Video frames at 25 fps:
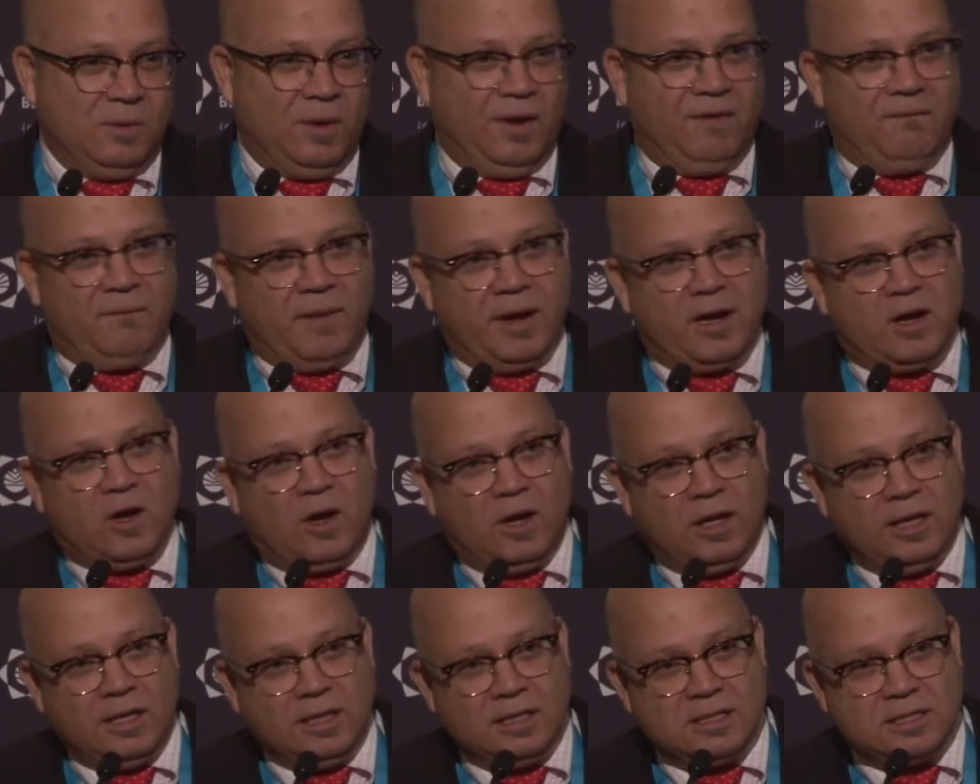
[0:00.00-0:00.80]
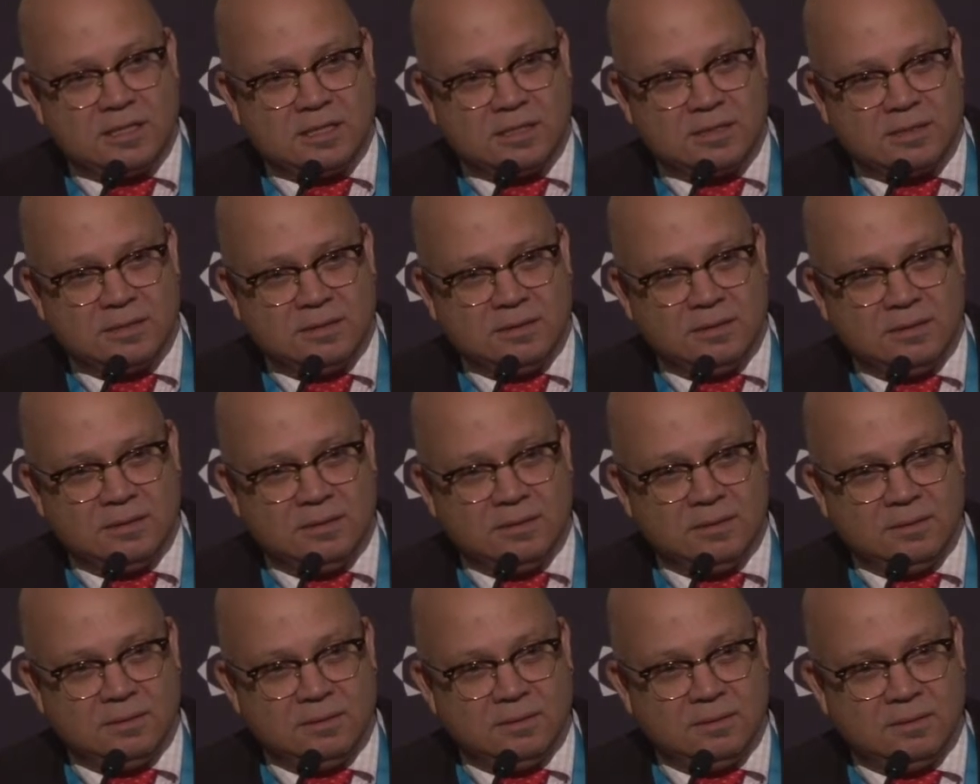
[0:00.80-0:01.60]
One of my colleagues
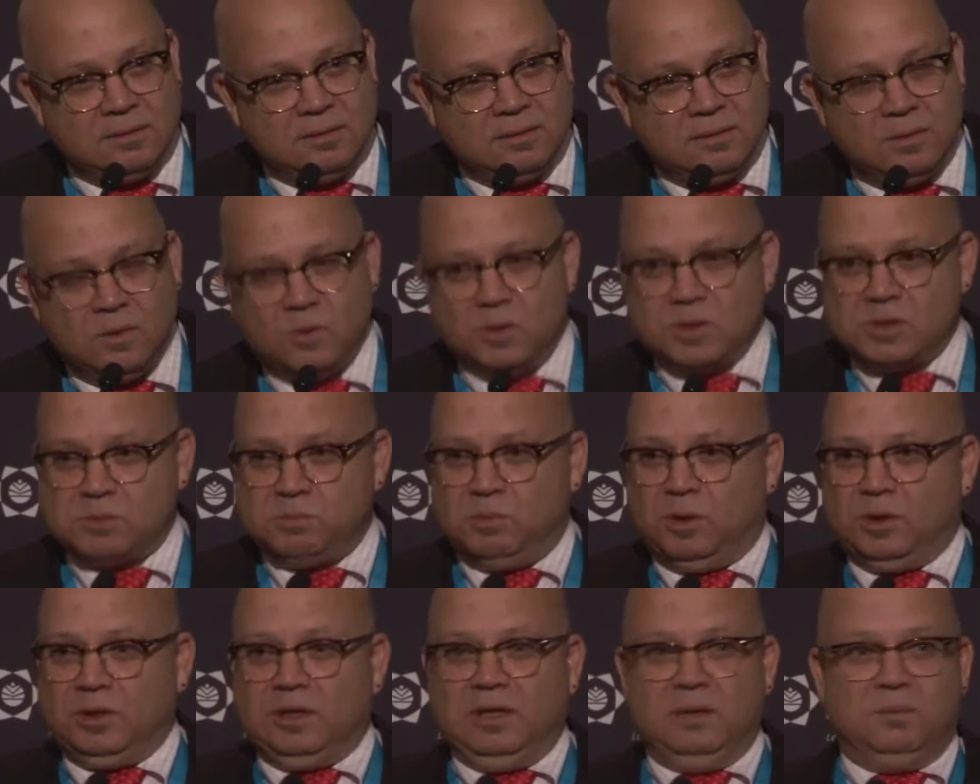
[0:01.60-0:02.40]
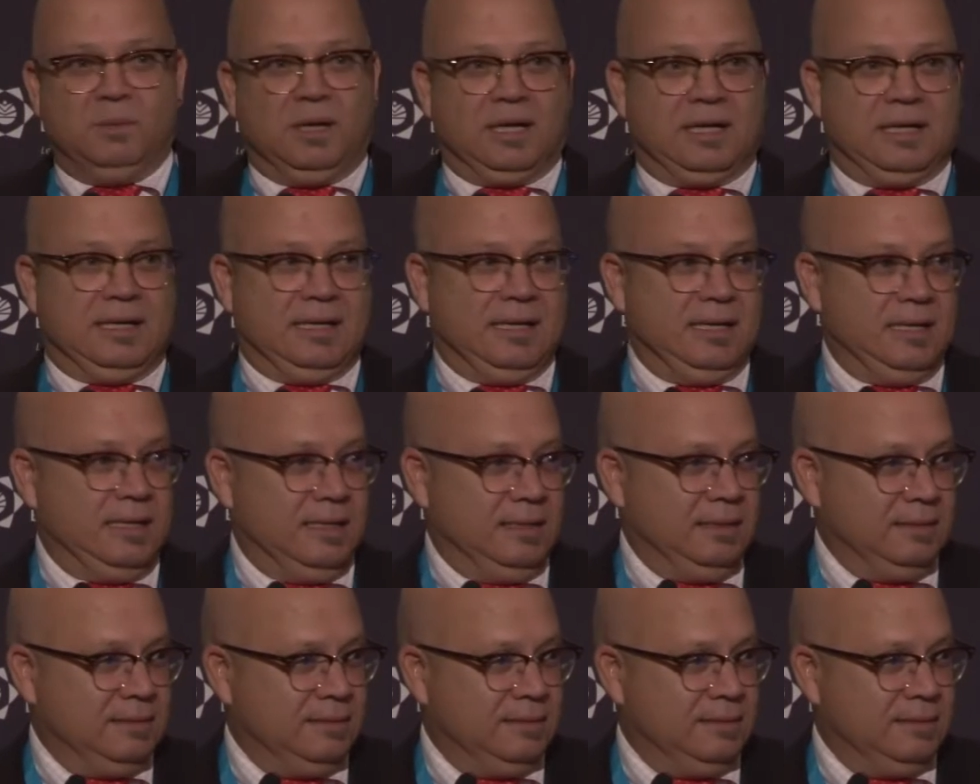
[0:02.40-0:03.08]
was Mondli Makai,